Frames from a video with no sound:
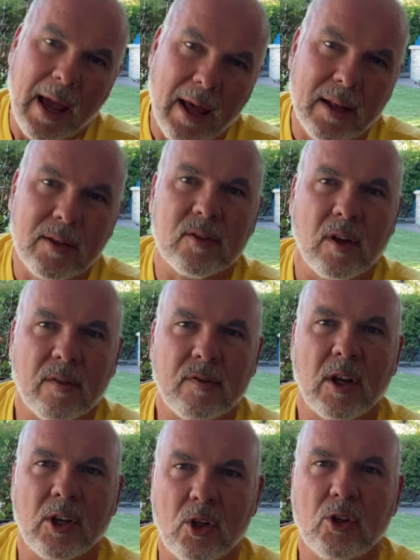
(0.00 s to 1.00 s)
and
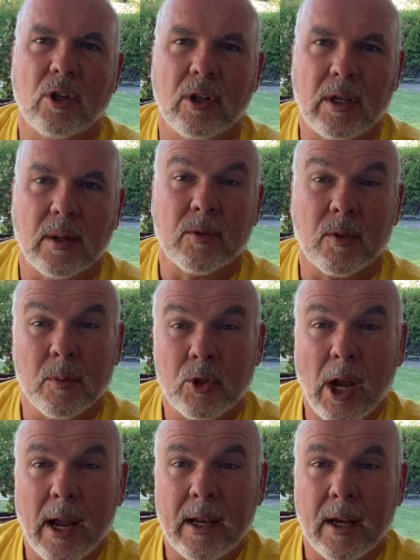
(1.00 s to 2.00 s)
softneck usually comes from
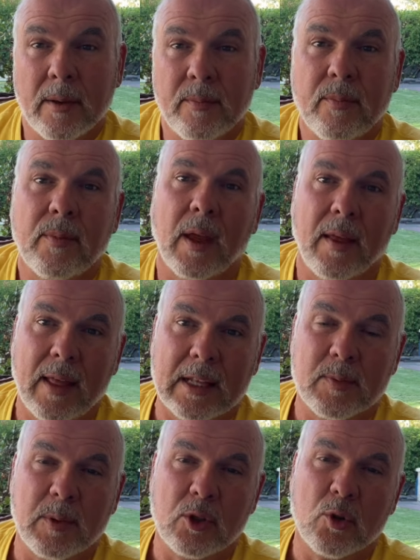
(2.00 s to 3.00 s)
China, and
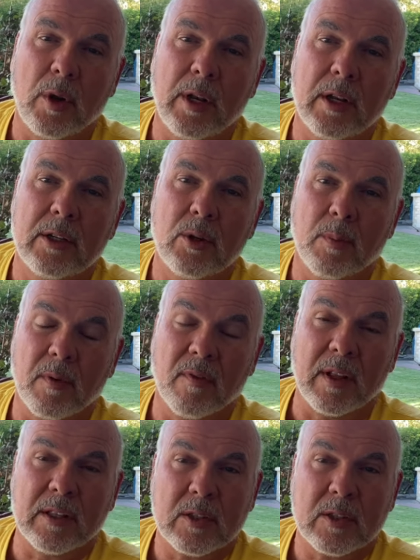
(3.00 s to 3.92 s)
that's been treated to prevent